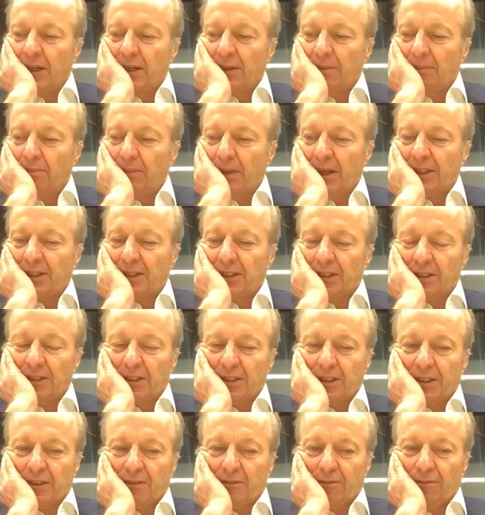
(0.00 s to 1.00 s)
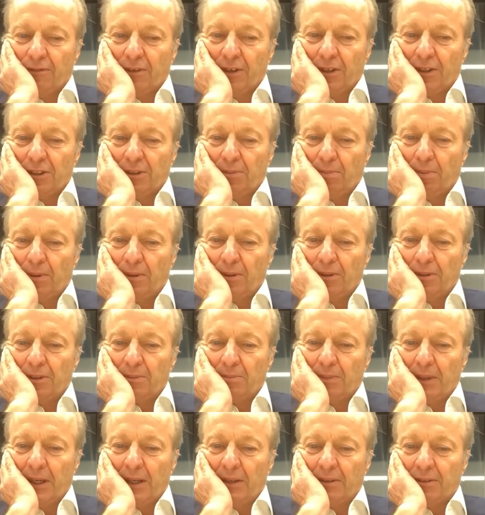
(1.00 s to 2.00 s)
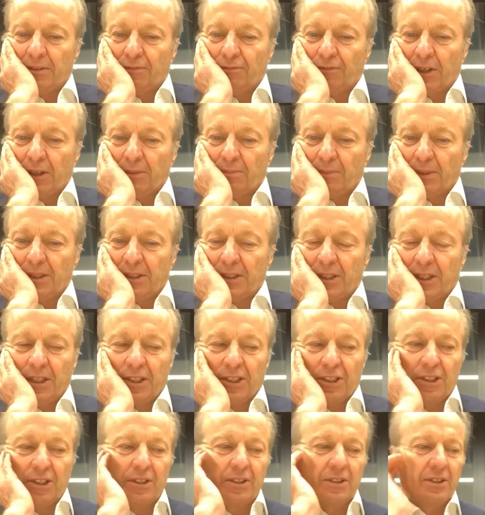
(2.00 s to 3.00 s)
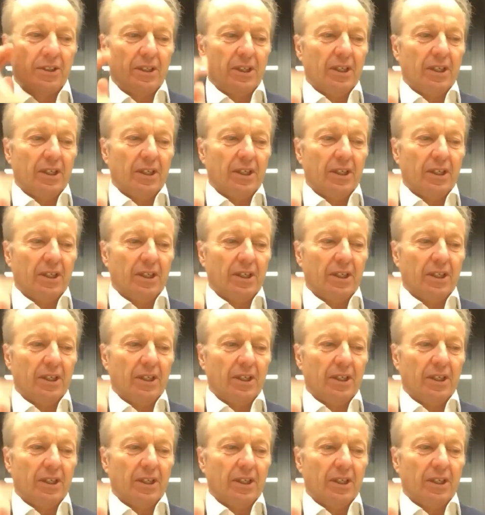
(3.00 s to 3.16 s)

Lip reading: Massa's first point about fragmentation